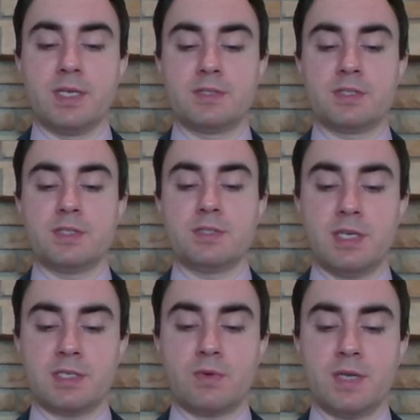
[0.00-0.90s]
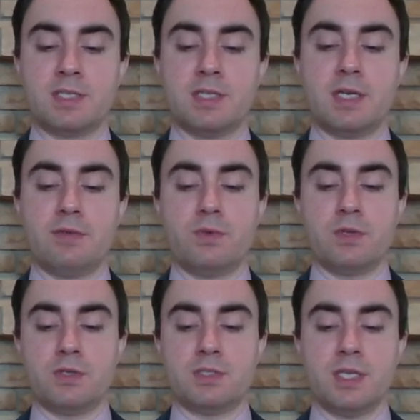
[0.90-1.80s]
He says, "Yet granted that everyone
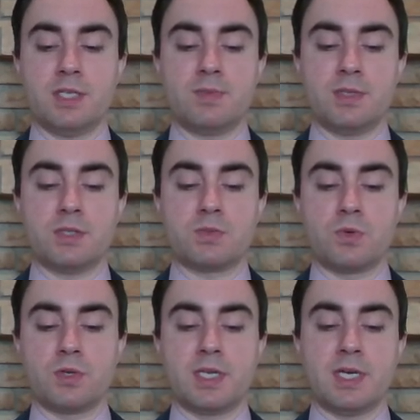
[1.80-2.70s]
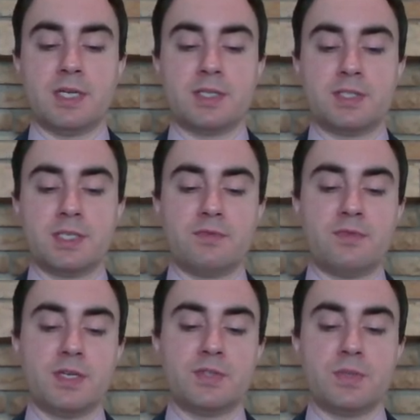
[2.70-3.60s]
understands by this word God has
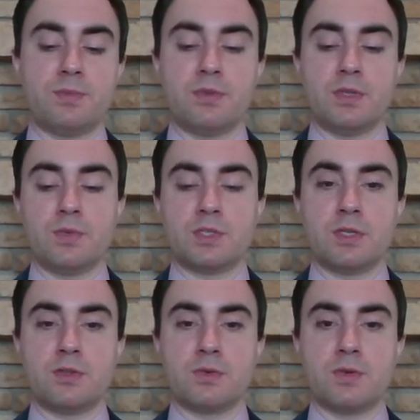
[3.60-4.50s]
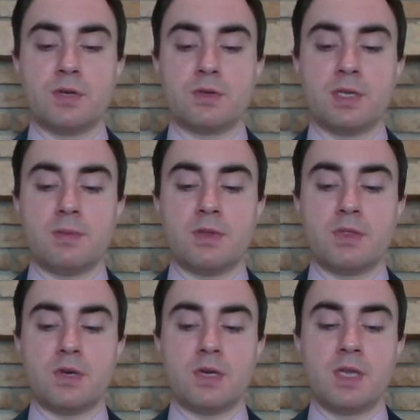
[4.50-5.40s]
signified something than which nothing greater can be
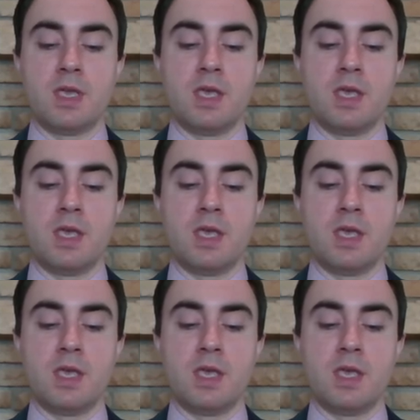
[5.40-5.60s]
thought.